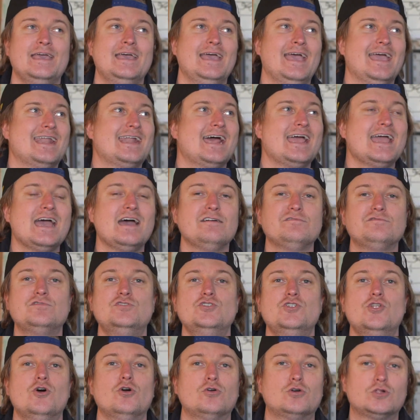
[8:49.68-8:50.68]
And I have
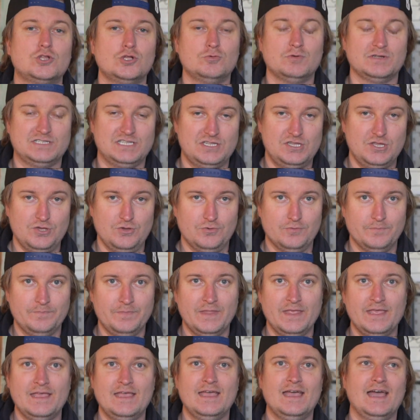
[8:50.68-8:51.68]
no clue what to do.
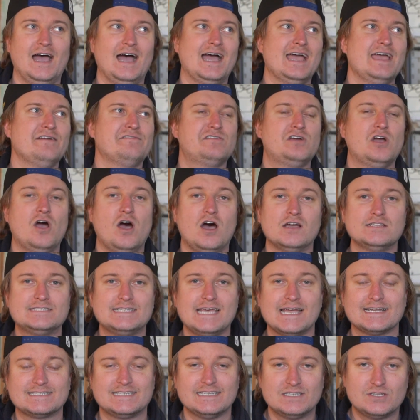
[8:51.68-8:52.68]
I have
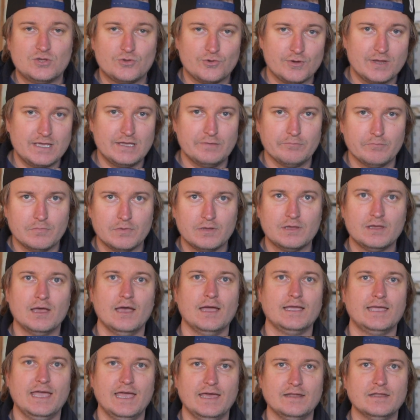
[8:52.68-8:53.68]
contacted Cream,
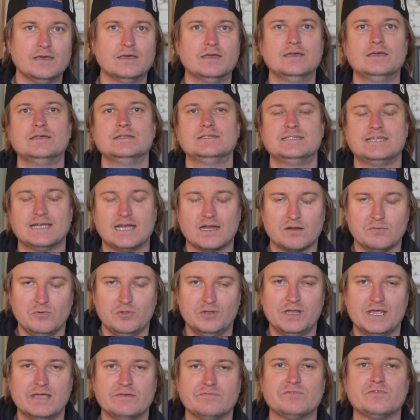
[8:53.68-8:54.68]
again, terrible
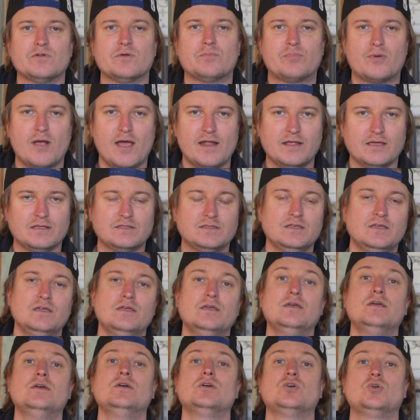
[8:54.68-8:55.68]
name for a product.
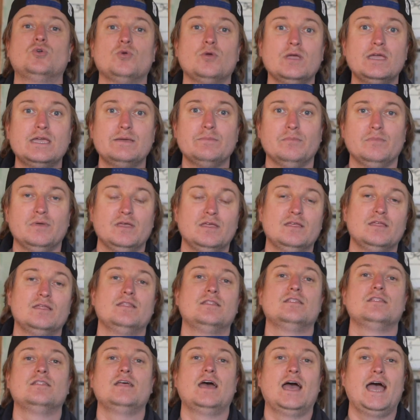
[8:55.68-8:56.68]
Cream,
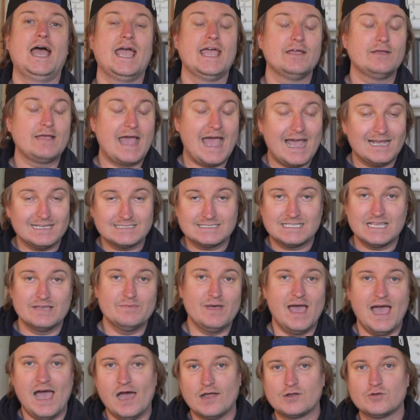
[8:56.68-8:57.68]
I asked them
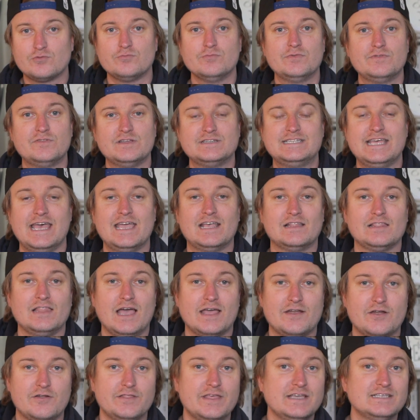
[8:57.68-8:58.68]
how to remove the tank
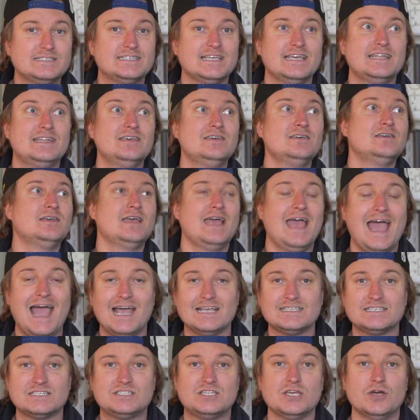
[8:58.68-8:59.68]
liner. They said
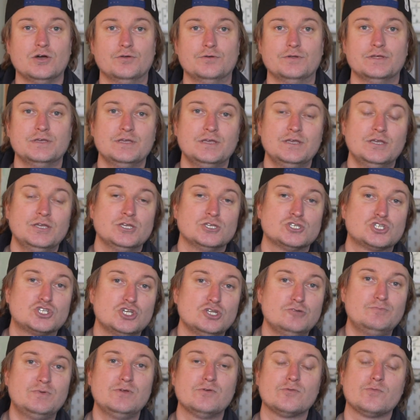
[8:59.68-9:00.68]
acetone
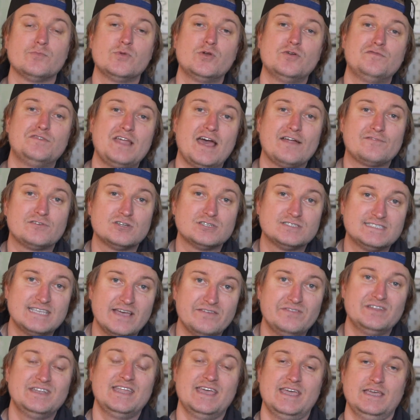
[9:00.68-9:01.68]
should be removed after
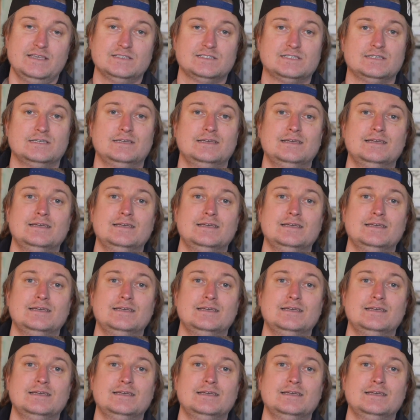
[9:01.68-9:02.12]
7 days.